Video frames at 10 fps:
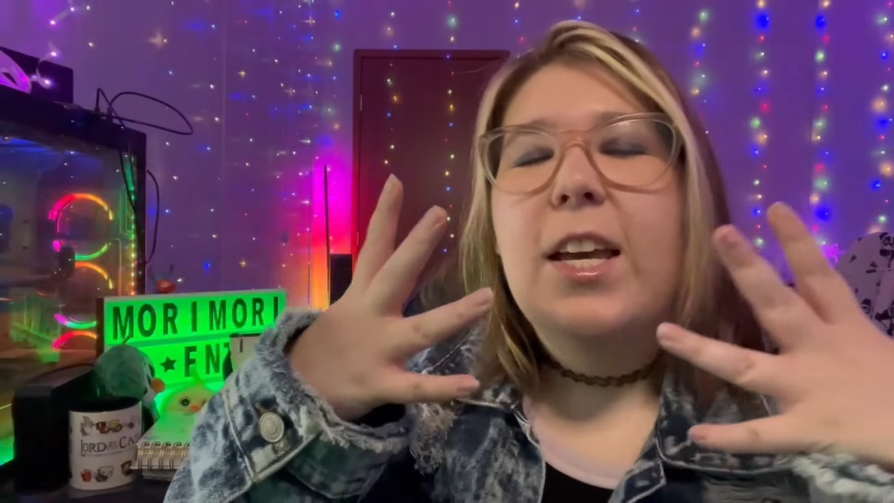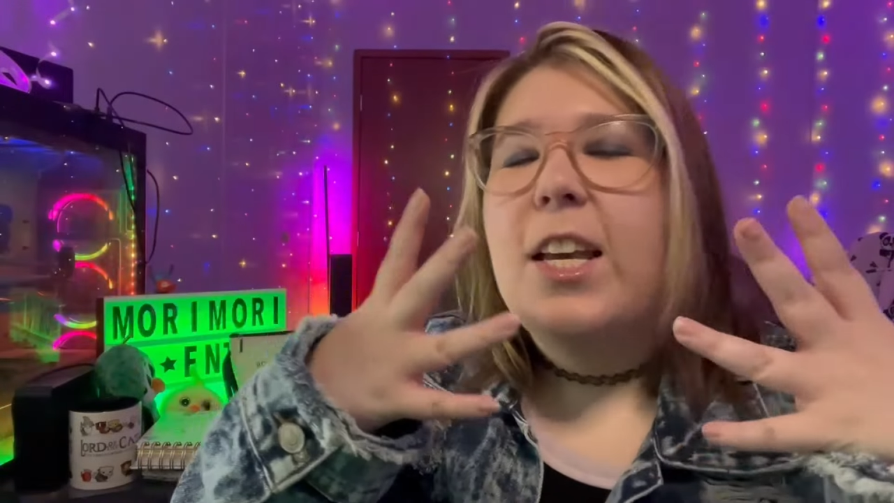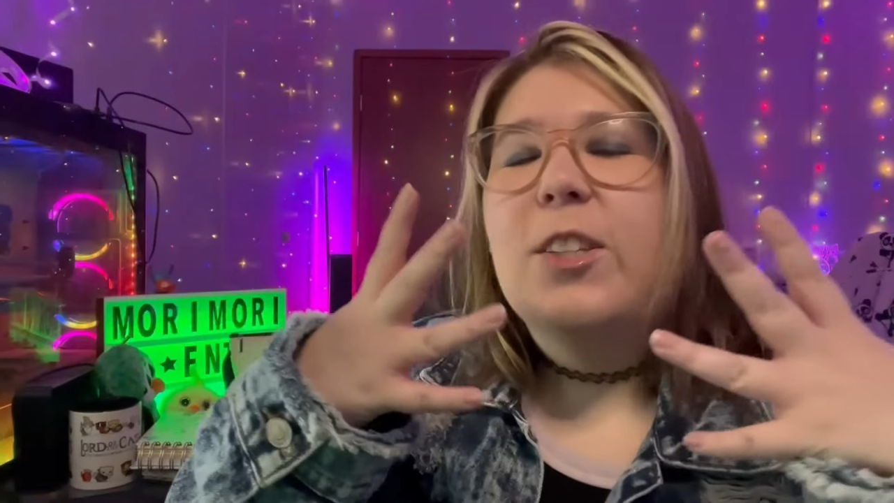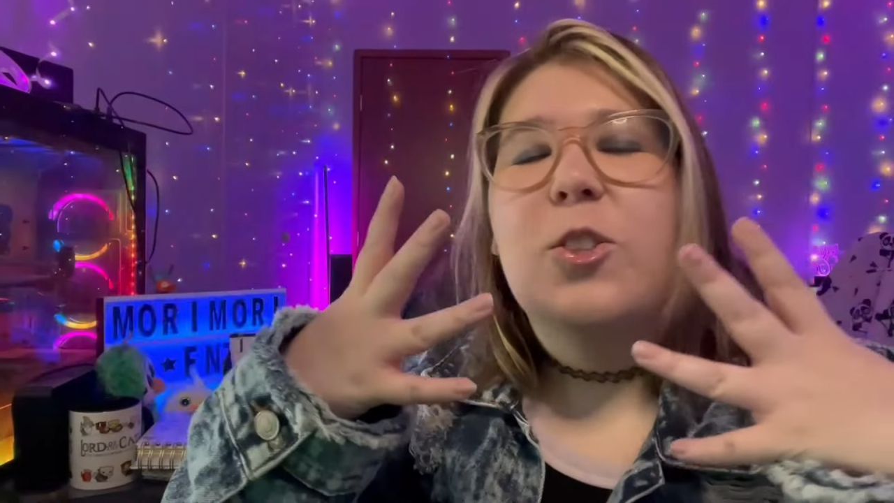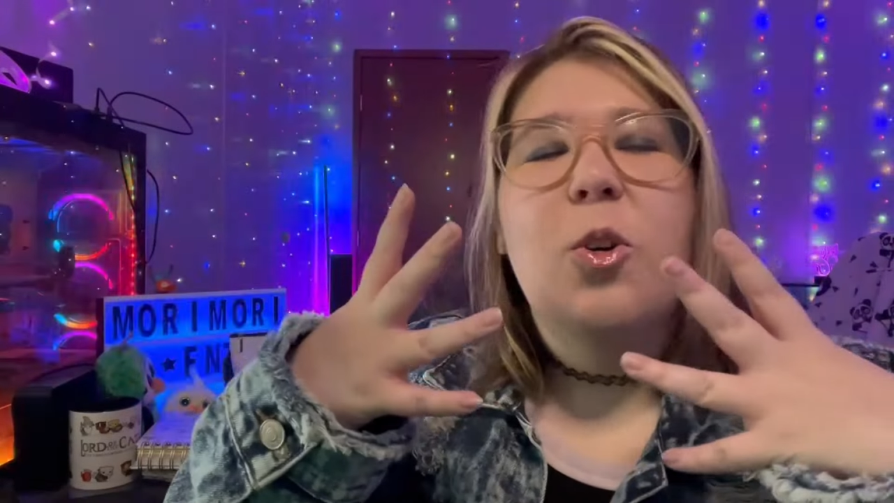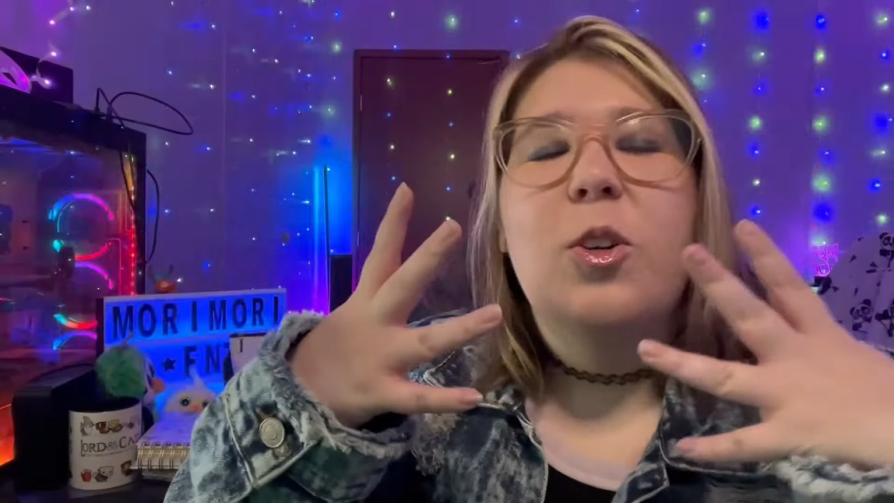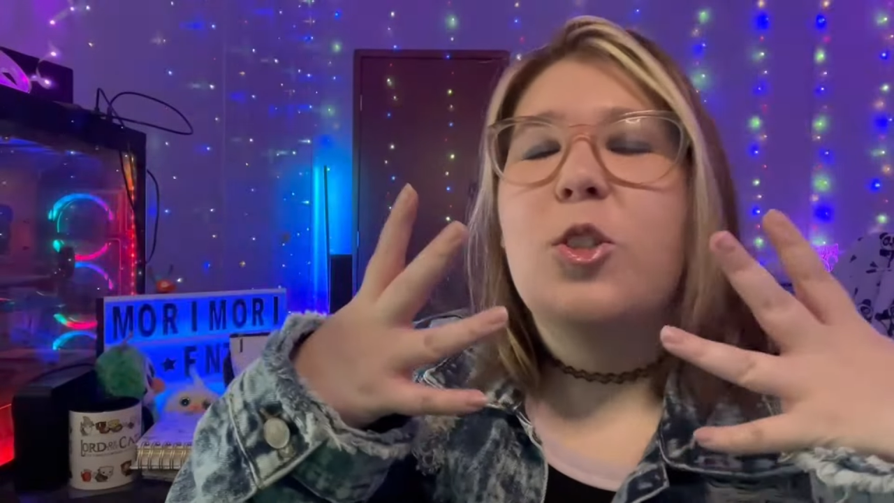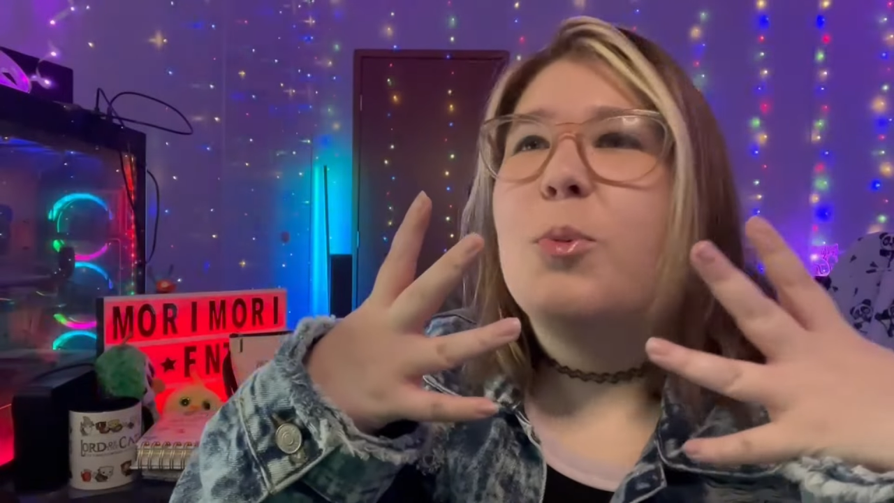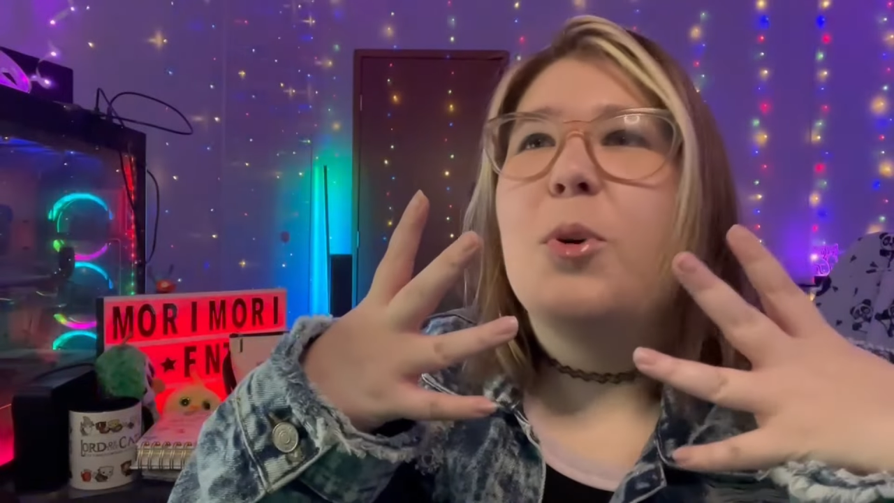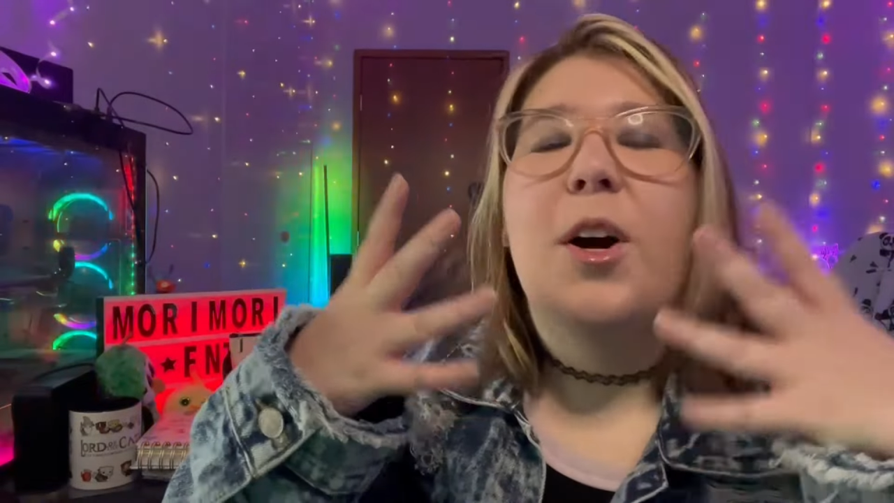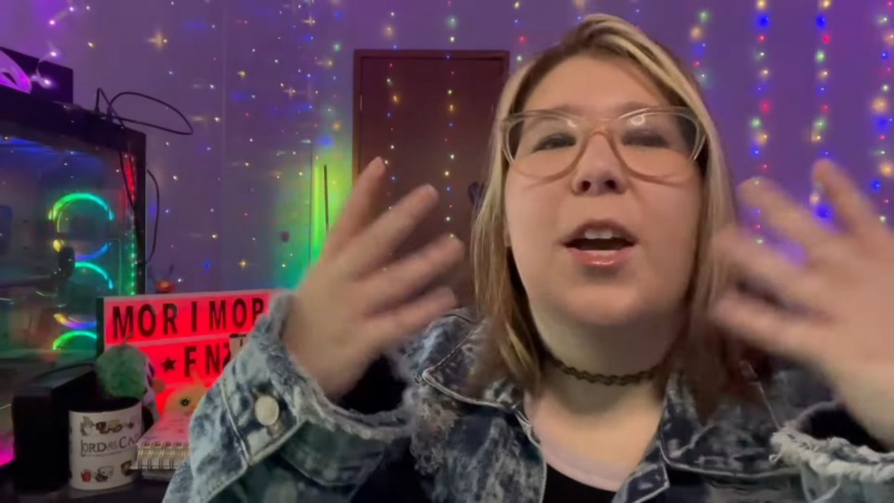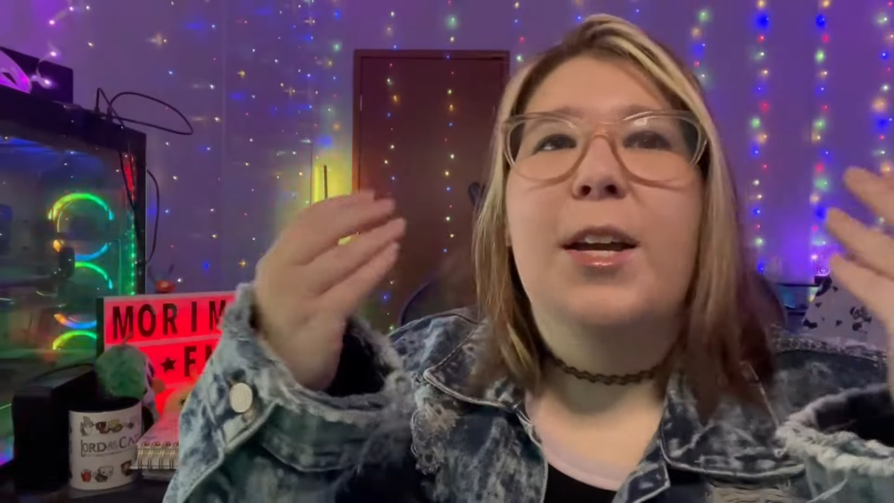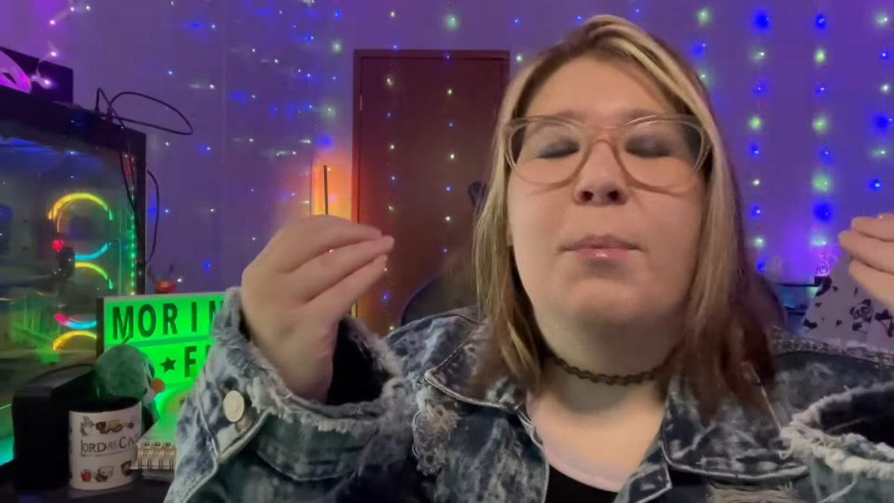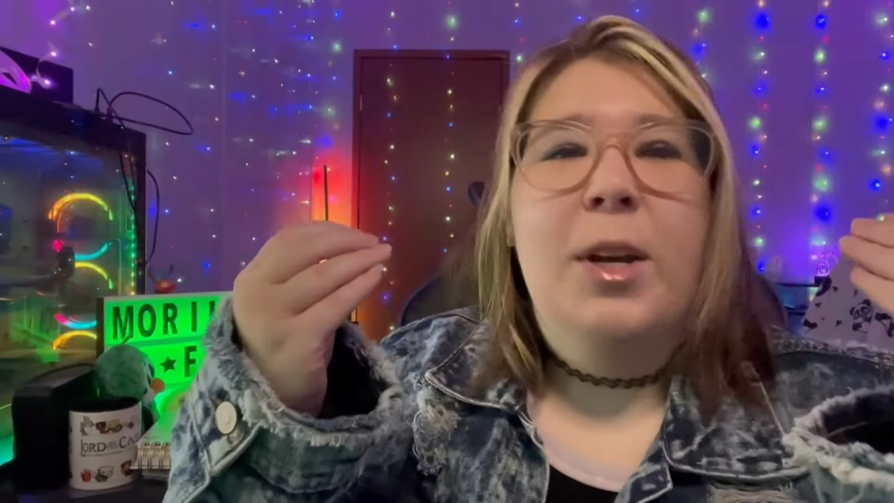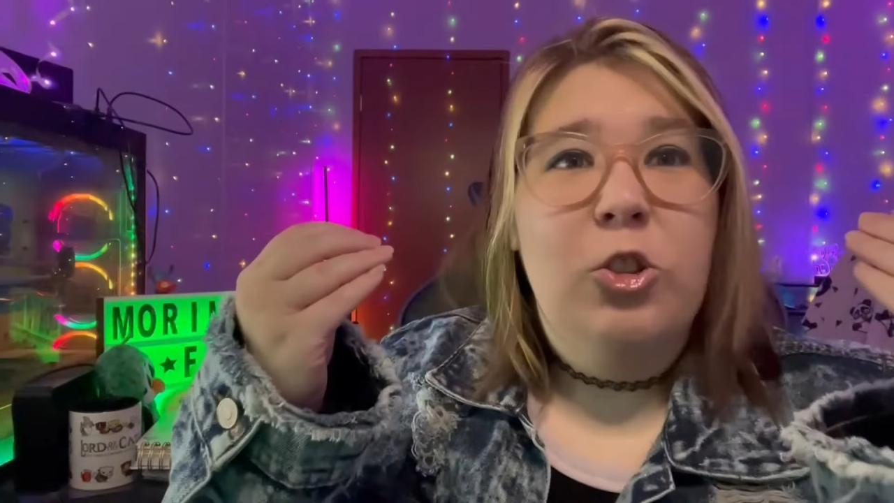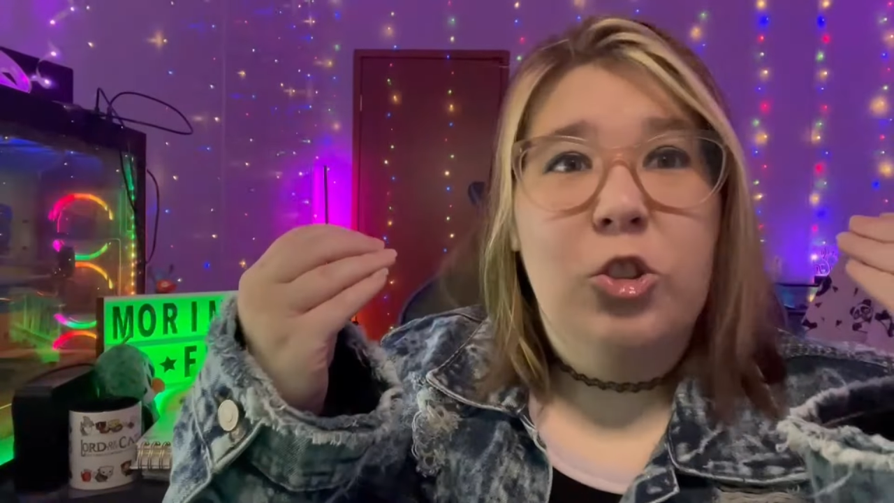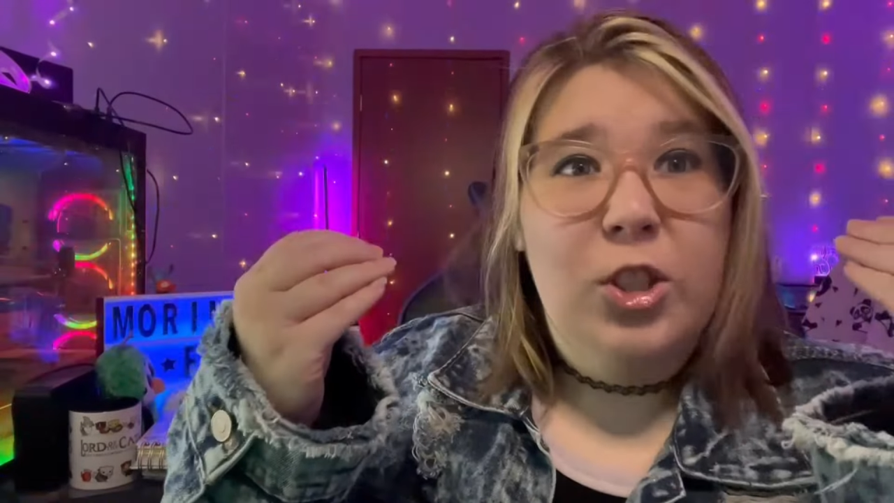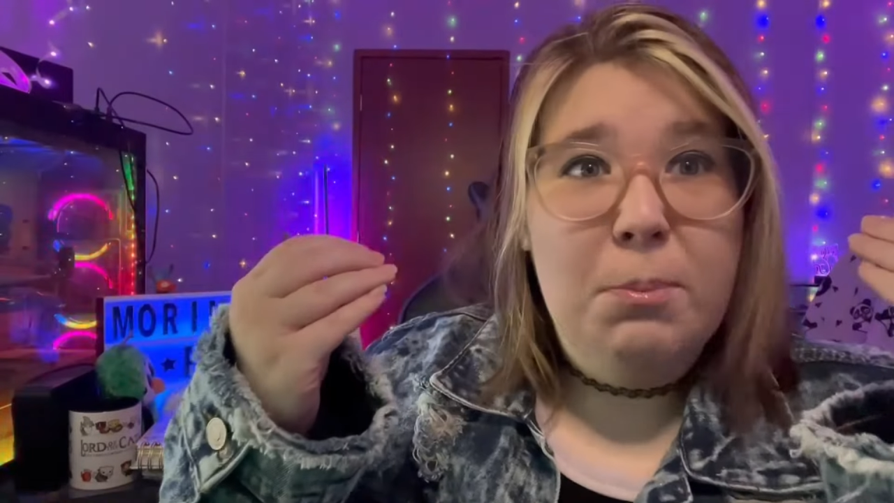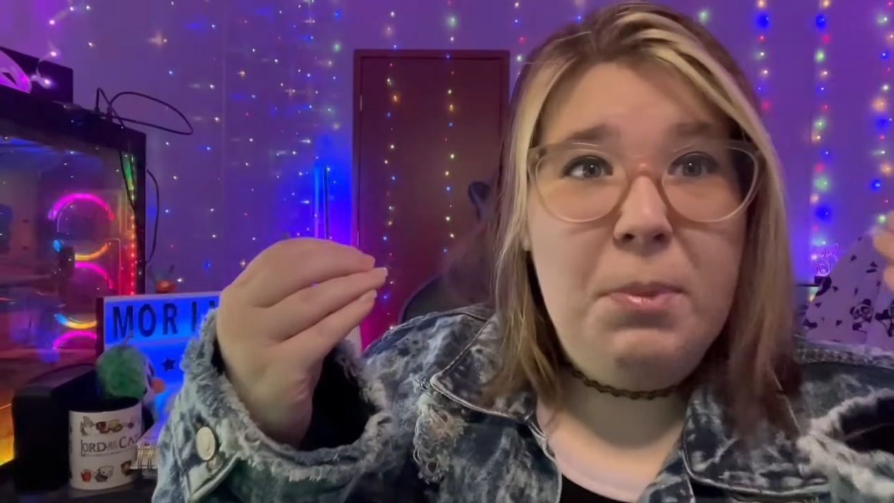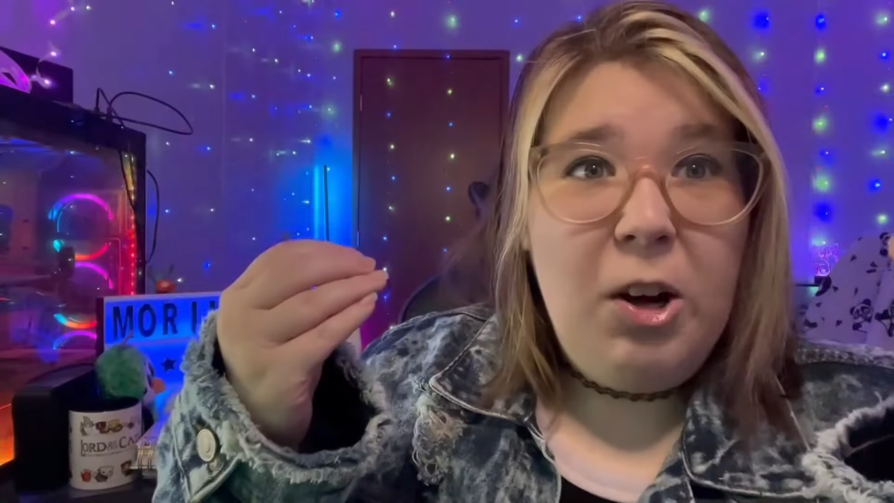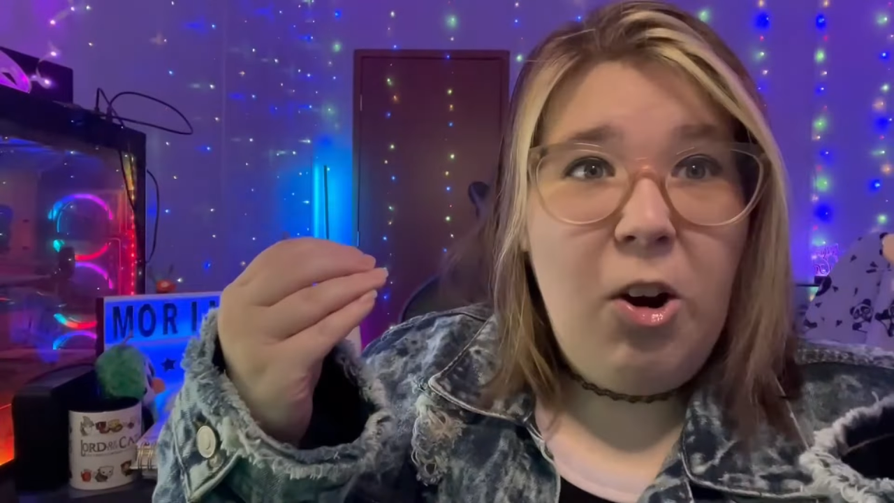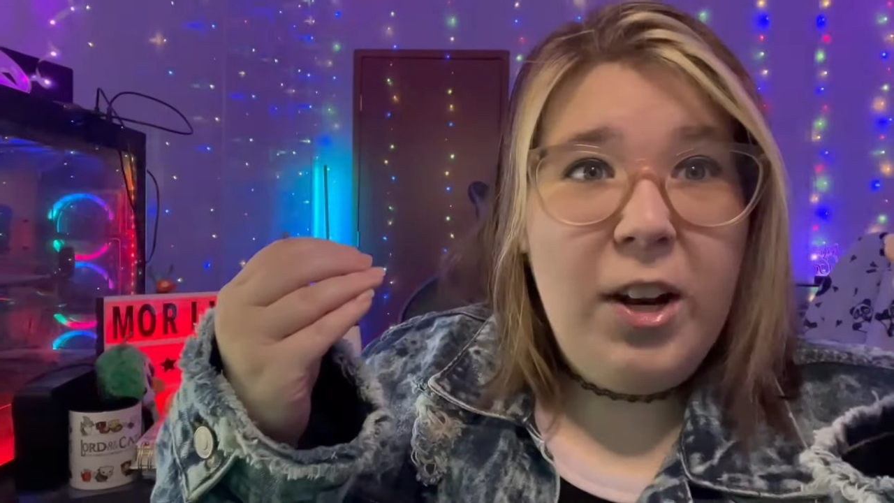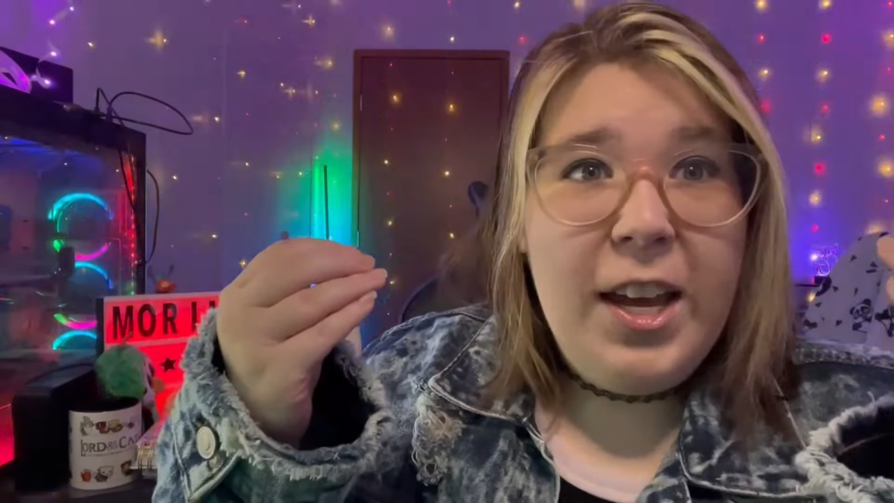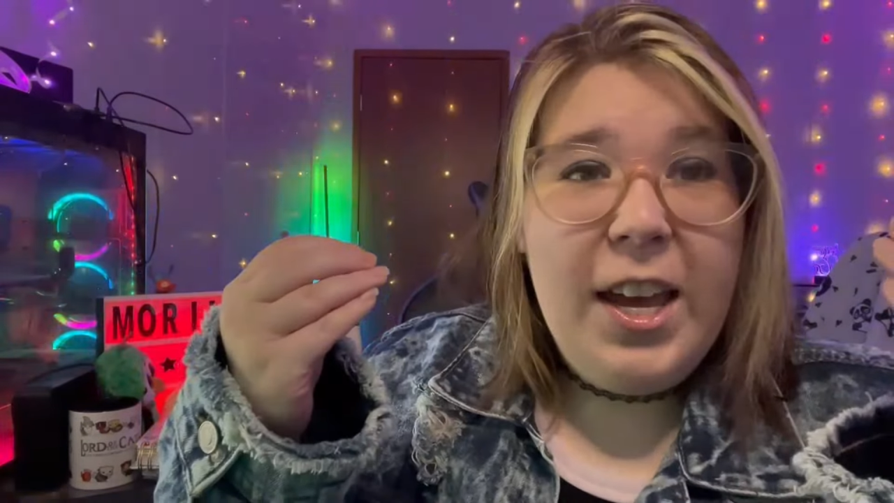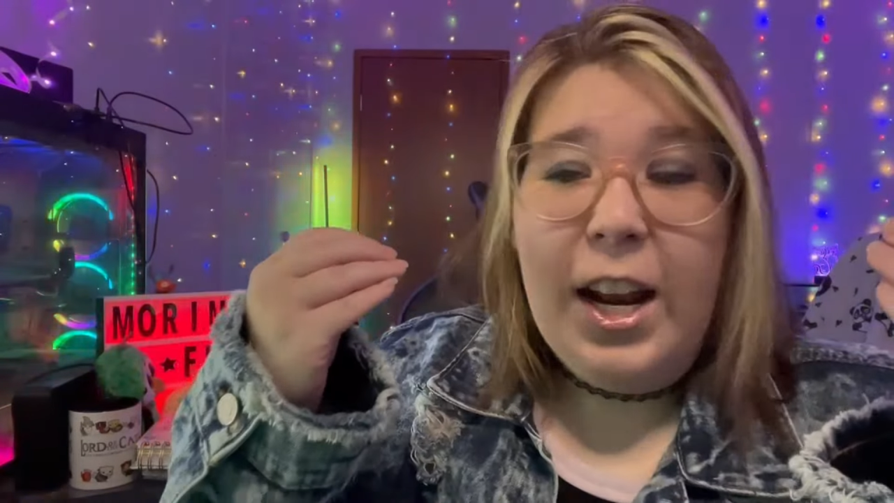it's going to put a major spin on it,